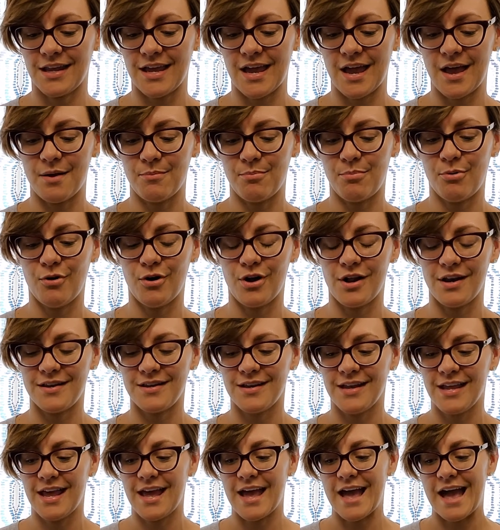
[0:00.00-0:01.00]
get put
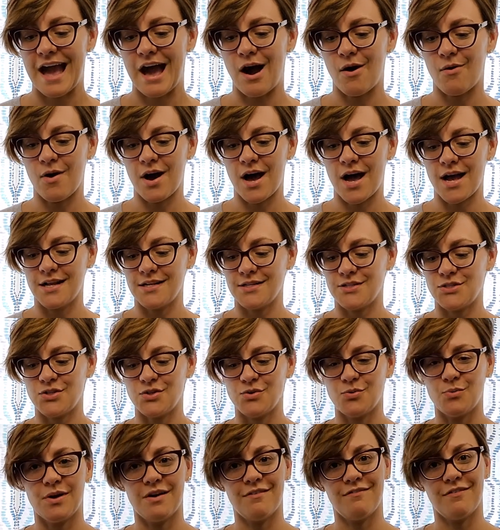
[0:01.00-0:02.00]
out
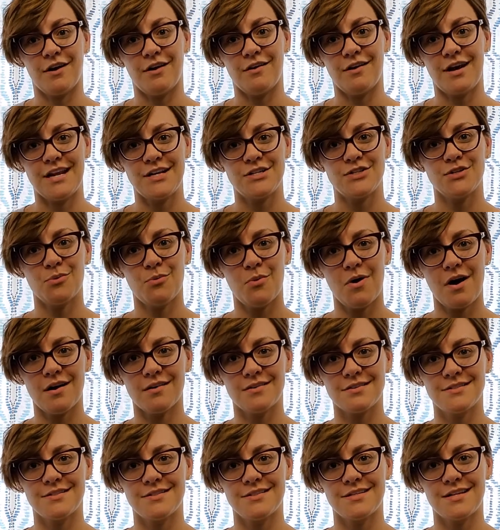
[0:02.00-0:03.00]
onto one of our nature
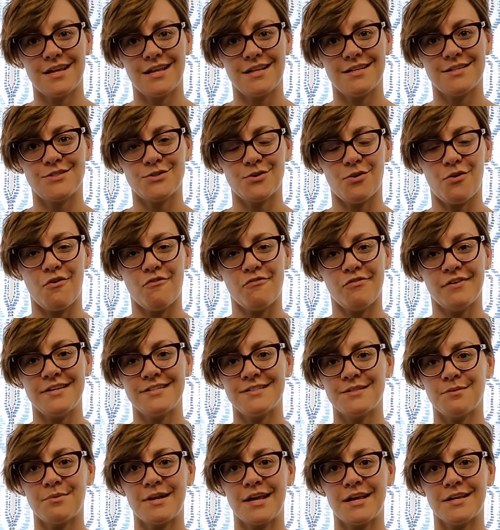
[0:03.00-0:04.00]
walks, and so hopefully
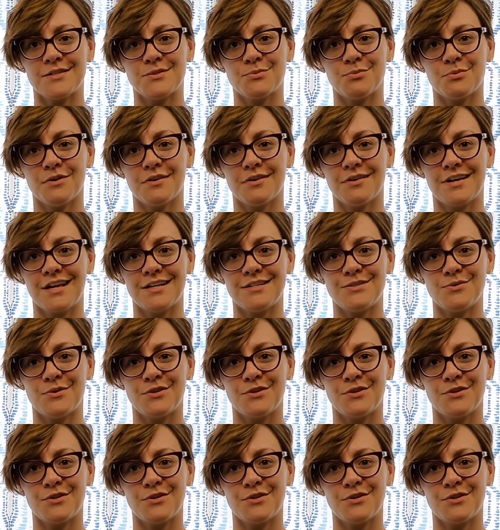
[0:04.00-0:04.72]
somebody else will get to